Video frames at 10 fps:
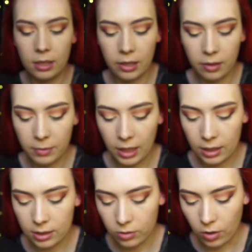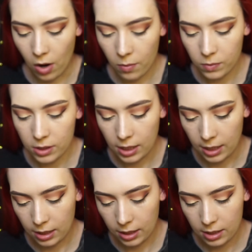Illuminator drops,
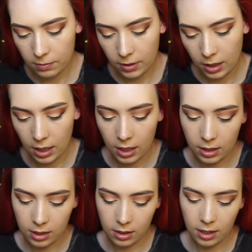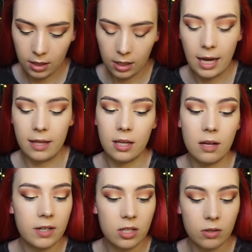and this one is, I think, yeah, the
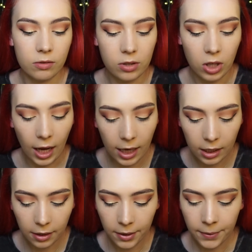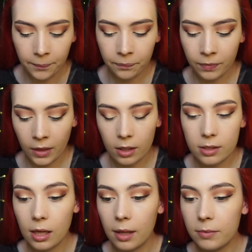original shade.
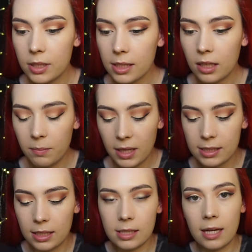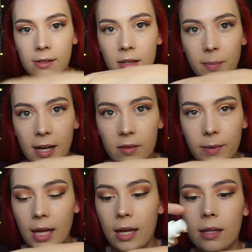So I'm just going to mix that together on the back of my
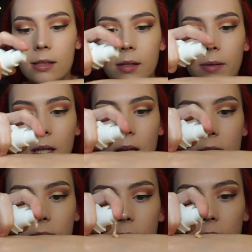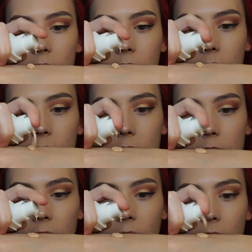hand. So I'm going to use 1,
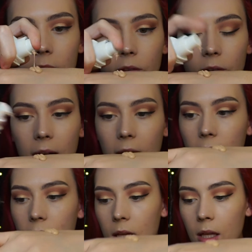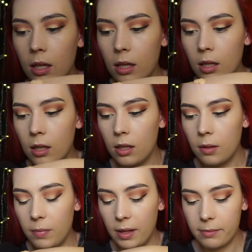2, 3
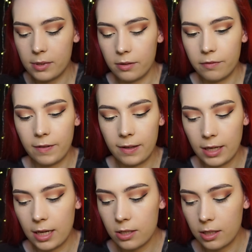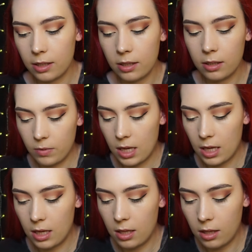pumps of foundation
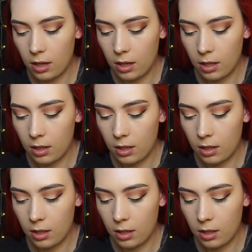with